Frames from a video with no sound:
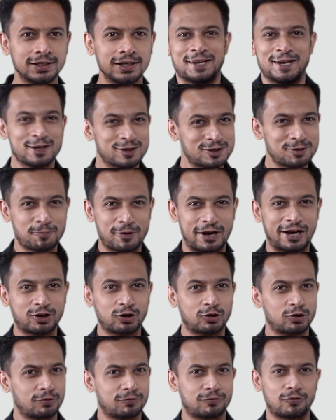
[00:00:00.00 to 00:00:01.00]
Here's a
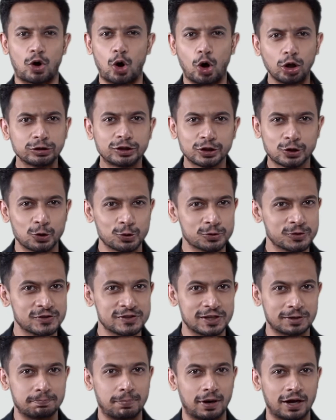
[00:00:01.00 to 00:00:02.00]
breakdown of all the
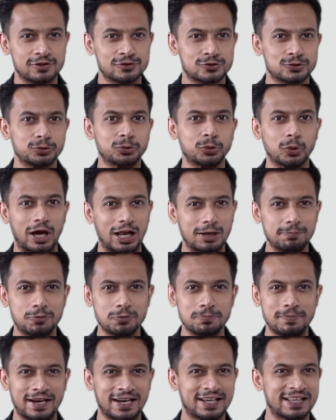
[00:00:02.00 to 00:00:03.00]
courses at Bhanzu to help
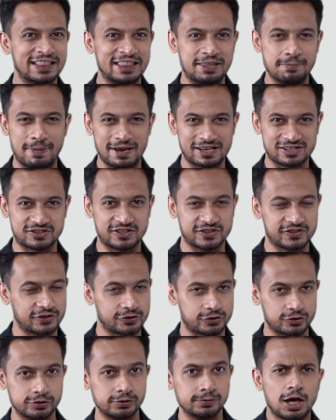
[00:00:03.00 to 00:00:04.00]
you make the best
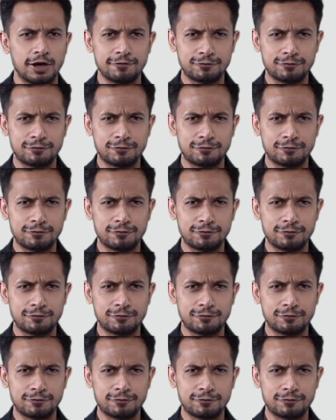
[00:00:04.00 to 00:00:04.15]
decision.